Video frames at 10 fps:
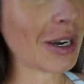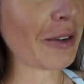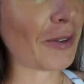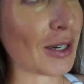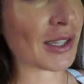I
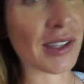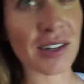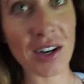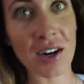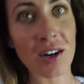first
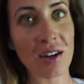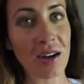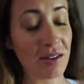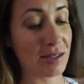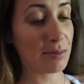
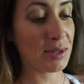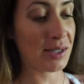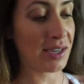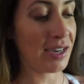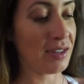heard someone
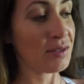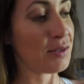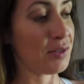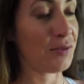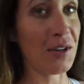say to
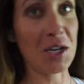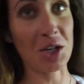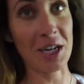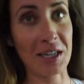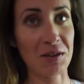feed your
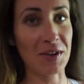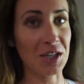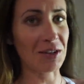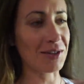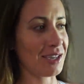chickens
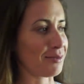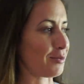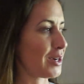fish, I was like,